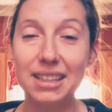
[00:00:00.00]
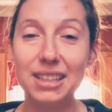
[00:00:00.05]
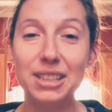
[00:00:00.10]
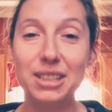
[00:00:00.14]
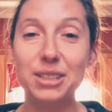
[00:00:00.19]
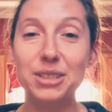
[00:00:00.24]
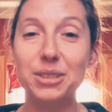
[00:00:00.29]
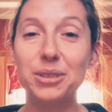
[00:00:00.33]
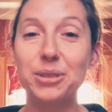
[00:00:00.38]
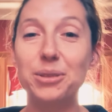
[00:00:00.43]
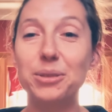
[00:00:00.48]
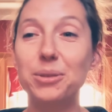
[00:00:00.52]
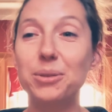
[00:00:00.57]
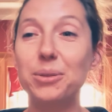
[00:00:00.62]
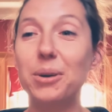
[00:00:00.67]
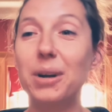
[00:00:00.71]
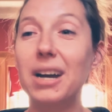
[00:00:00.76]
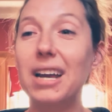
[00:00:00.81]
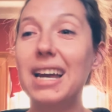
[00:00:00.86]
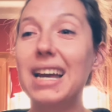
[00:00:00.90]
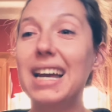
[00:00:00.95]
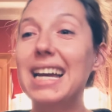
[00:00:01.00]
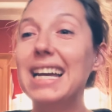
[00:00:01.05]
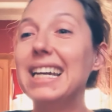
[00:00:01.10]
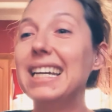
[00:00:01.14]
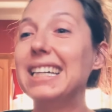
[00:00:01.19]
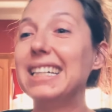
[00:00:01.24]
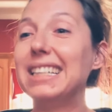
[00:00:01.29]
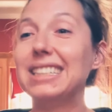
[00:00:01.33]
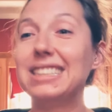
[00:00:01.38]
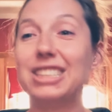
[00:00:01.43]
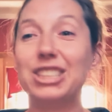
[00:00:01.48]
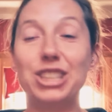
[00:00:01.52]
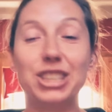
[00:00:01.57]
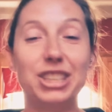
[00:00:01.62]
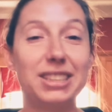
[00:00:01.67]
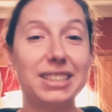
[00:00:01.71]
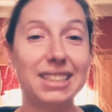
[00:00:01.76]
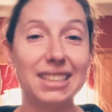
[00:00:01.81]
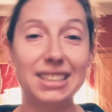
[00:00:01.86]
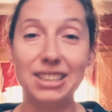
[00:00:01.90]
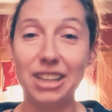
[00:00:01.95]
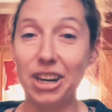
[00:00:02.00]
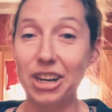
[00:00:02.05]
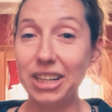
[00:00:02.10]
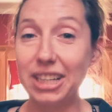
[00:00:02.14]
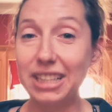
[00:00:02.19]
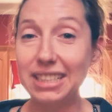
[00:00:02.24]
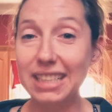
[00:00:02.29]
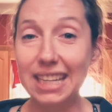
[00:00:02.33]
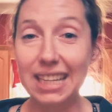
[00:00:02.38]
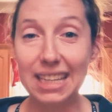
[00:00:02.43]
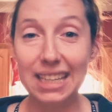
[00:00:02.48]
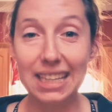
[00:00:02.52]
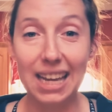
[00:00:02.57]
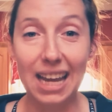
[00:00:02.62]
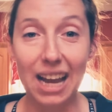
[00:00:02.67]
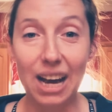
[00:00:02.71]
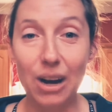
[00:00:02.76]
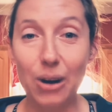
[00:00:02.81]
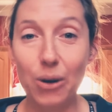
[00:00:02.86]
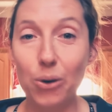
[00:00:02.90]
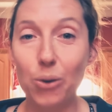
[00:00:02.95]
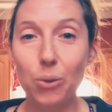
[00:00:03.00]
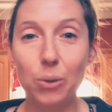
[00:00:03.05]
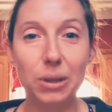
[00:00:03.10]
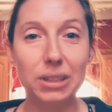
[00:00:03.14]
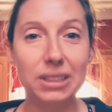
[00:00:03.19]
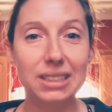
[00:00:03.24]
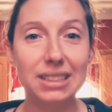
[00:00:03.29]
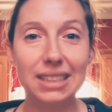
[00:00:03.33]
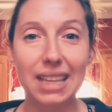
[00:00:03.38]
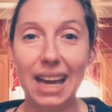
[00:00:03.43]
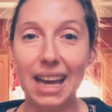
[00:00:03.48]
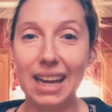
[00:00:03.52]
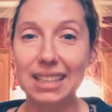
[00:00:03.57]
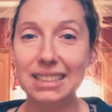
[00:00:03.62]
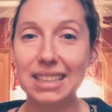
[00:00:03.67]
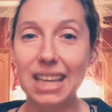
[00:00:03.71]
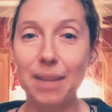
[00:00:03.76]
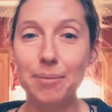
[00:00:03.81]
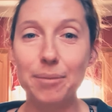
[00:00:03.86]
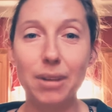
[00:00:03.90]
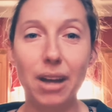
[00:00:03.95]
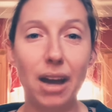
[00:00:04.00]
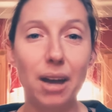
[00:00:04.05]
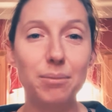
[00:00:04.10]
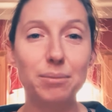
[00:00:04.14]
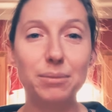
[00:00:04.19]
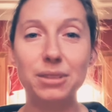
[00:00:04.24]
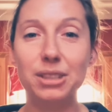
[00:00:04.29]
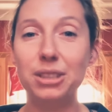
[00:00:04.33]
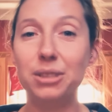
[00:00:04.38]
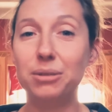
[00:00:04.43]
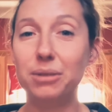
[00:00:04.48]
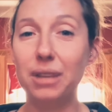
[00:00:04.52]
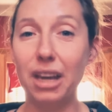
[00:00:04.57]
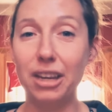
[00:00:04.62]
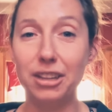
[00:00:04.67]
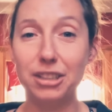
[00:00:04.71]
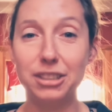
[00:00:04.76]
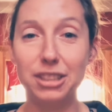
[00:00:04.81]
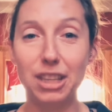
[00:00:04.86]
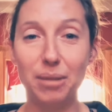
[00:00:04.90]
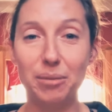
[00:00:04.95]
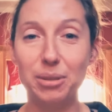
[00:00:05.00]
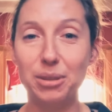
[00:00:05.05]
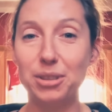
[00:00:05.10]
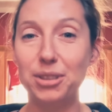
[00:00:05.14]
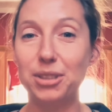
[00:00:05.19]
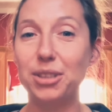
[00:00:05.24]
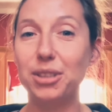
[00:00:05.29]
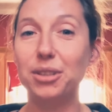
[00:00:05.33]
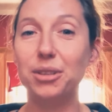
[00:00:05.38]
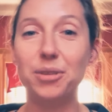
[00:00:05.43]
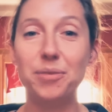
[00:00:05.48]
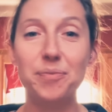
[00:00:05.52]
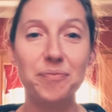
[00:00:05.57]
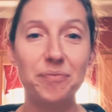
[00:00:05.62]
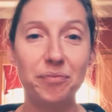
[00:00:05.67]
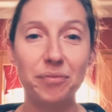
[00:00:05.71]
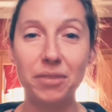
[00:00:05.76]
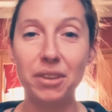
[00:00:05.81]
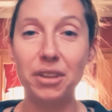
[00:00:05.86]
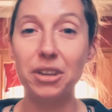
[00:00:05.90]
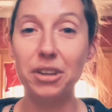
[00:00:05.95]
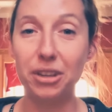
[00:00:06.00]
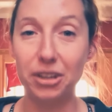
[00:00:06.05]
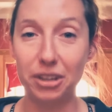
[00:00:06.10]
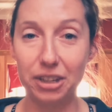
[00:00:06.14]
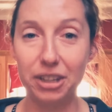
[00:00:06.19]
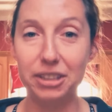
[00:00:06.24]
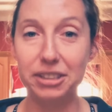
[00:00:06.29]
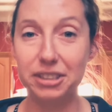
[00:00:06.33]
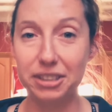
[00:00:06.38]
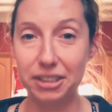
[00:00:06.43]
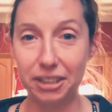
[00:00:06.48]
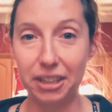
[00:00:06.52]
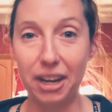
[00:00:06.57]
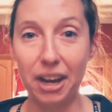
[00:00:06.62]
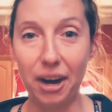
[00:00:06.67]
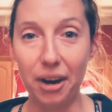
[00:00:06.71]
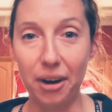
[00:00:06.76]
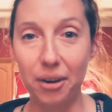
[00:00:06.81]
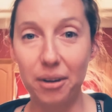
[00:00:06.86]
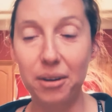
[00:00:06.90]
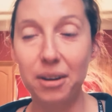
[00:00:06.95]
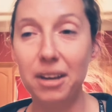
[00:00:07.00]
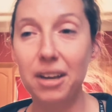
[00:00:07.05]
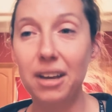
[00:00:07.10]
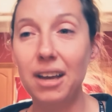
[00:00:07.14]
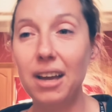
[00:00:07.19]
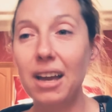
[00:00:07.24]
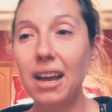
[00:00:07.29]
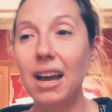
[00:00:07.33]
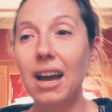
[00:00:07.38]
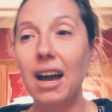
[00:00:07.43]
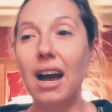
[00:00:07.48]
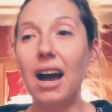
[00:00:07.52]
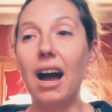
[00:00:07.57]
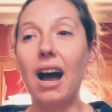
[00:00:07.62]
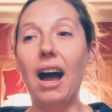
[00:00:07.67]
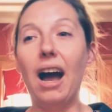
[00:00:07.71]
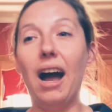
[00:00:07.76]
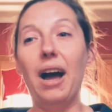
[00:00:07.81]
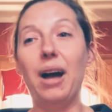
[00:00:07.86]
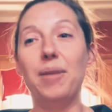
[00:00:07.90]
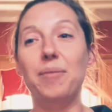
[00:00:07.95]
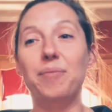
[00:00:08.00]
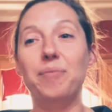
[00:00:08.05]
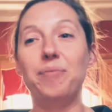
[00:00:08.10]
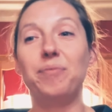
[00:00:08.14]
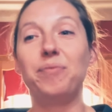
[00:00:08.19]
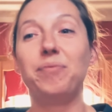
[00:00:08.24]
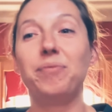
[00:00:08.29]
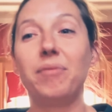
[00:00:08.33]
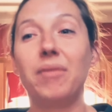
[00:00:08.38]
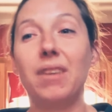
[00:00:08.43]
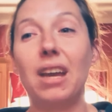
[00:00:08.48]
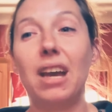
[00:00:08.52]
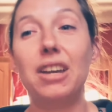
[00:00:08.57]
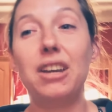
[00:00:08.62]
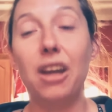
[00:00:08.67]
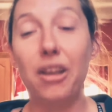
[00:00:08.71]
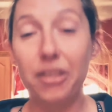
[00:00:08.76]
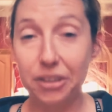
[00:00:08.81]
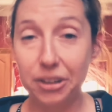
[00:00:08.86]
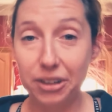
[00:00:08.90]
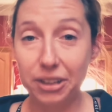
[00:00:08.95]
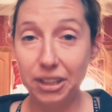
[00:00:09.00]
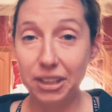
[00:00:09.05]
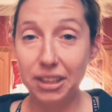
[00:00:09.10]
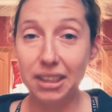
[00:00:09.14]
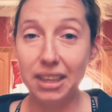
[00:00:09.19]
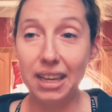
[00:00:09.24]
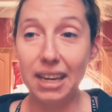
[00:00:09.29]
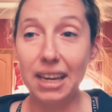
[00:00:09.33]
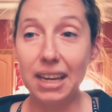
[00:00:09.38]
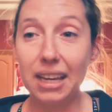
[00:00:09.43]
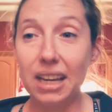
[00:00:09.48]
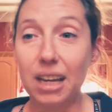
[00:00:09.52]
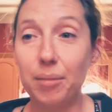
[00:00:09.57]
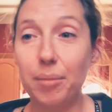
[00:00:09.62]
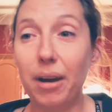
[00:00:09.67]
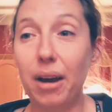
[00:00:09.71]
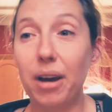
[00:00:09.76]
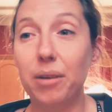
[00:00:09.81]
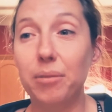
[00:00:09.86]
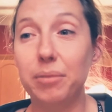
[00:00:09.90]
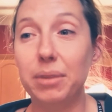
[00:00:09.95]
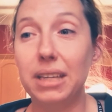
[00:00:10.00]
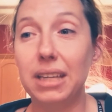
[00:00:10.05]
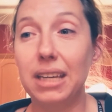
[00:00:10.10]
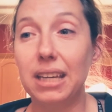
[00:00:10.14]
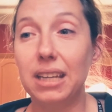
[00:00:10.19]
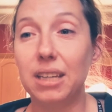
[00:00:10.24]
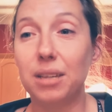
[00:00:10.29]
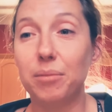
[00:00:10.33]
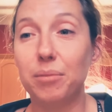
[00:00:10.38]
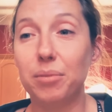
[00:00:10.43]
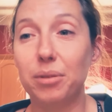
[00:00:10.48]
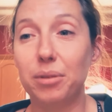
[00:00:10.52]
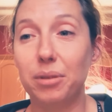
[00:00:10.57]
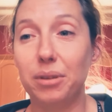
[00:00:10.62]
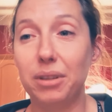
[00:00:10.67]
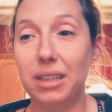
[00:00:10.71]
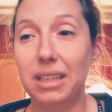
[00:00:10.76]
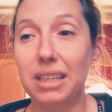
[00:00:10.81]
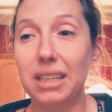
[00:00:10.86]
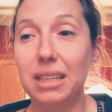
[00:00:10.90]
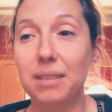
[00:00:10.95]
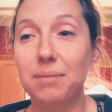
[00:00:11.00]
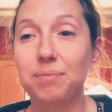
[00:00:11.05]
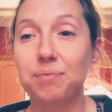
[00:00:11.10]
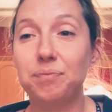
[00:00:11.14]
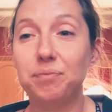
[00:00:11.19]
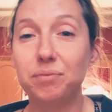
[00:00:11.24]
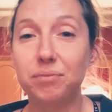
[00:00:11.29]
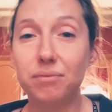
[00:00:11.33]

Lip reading: It's already taken out. Once tax time comes, you get your W-2, you're good to go. Another good thing about being an employee